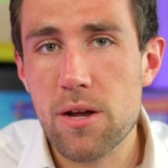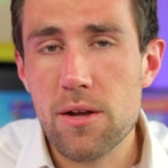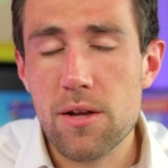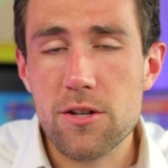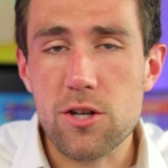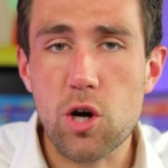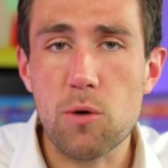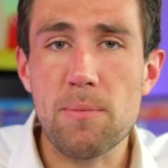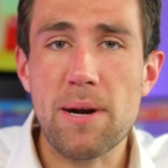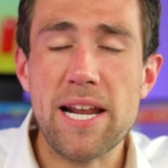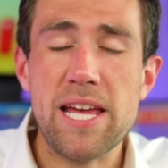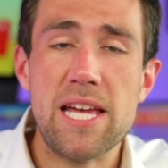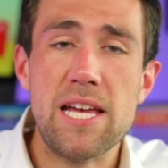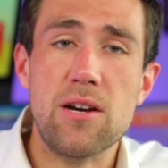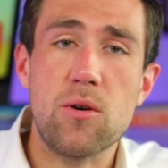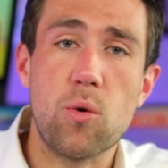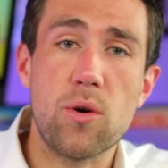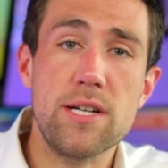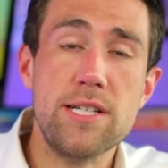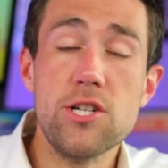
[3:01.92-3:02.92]
No money
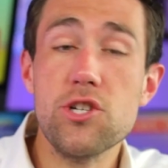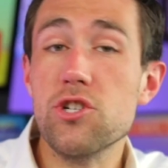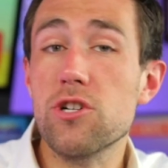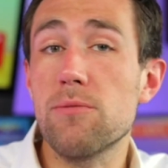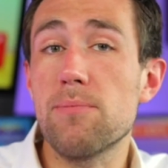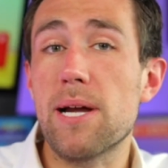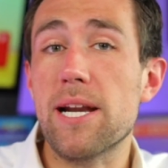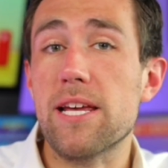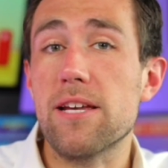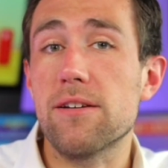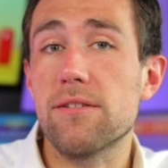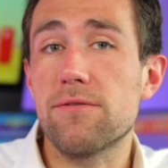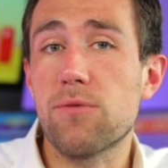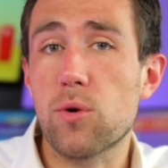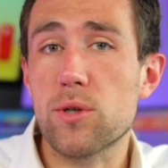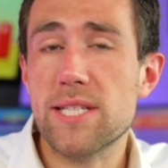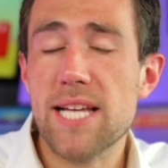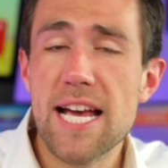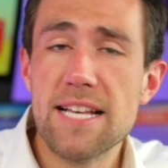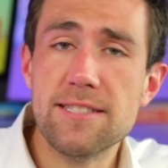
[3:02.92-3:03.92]
or additional money
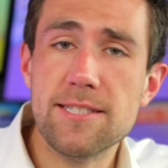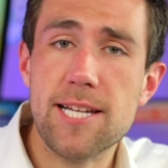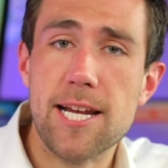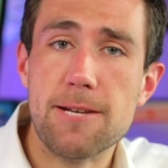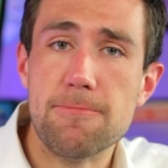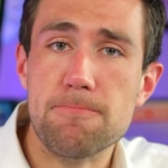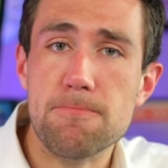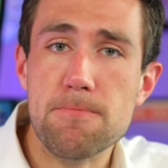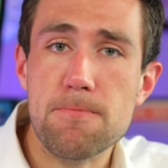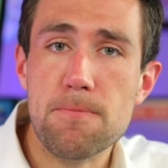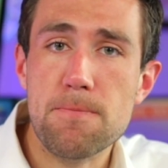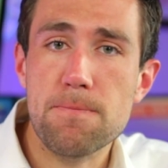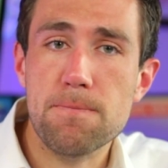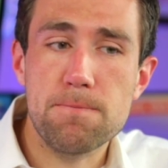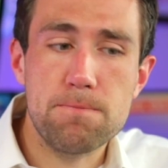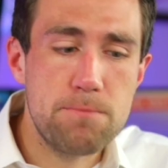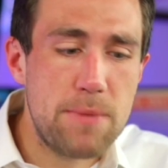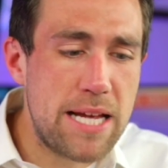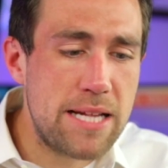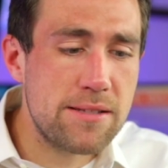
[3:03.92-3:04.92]
for testing
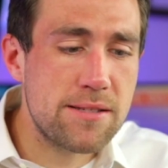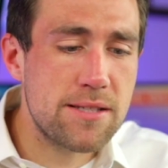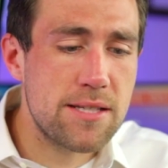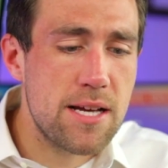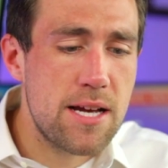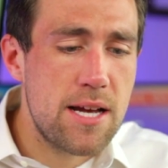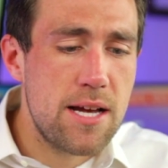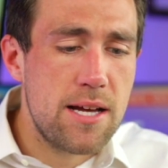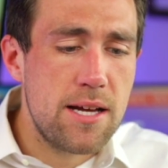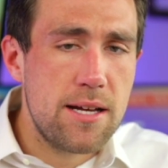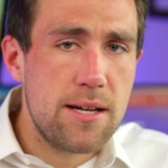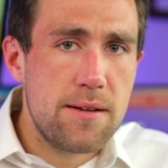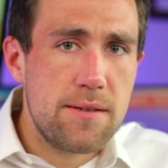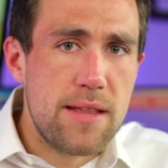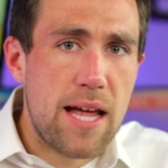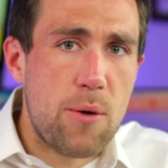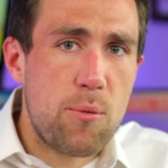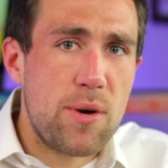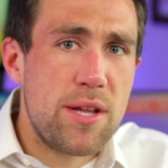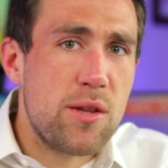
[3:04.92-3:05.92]
means
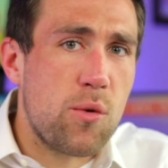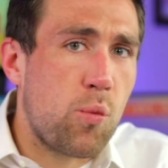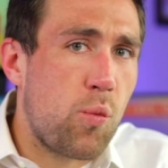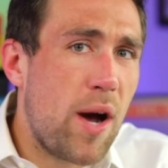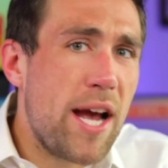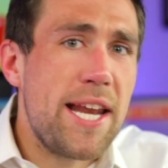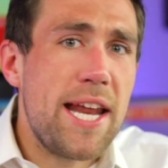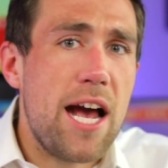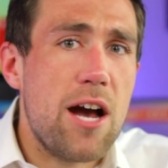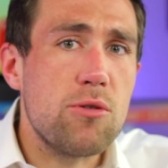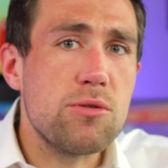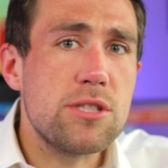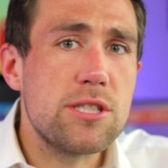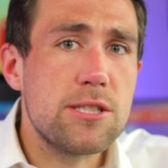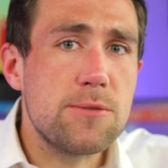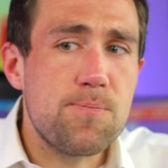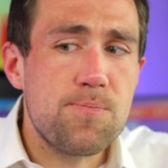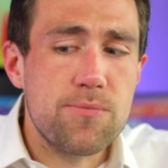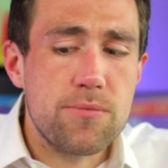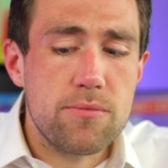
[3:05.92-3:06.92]
that when the White
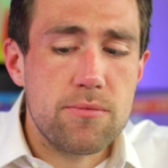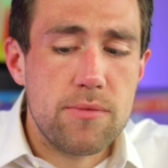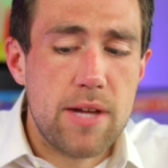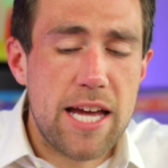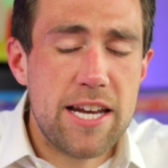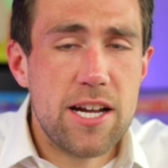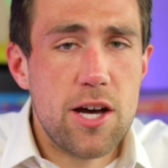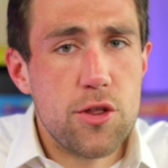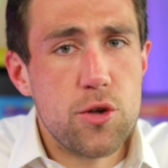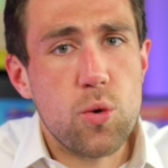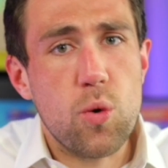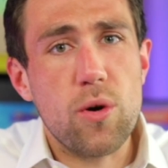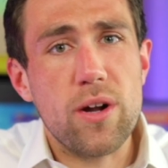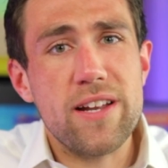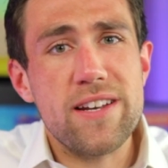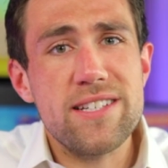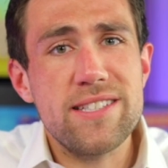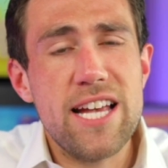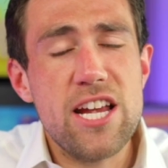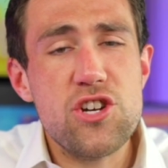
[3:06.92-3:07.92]
House and other
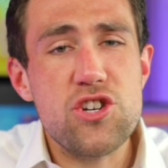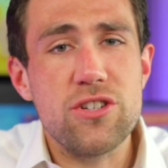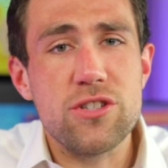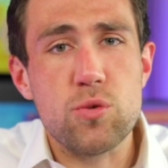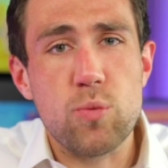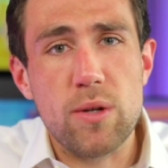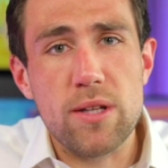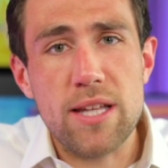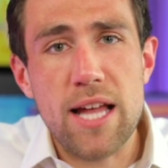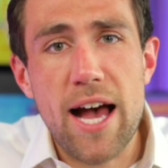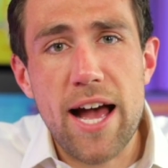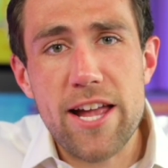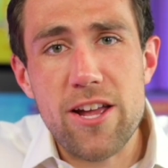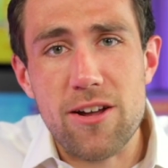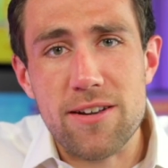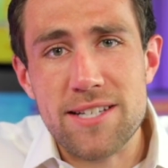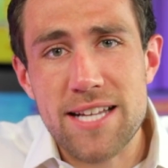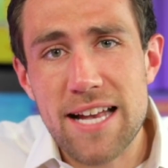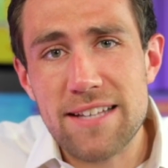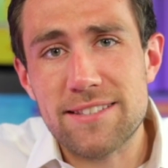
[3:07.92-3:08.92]
organizations rely
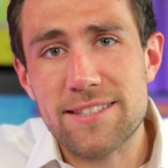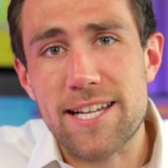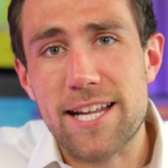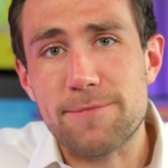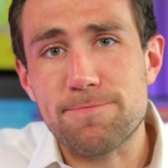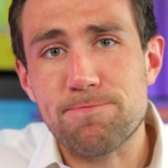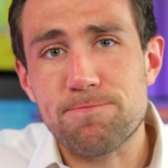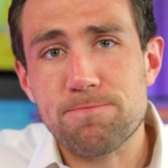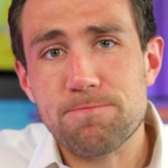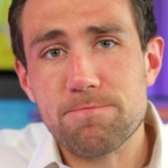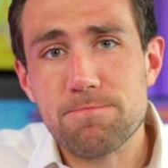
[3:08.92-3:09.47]
on testing,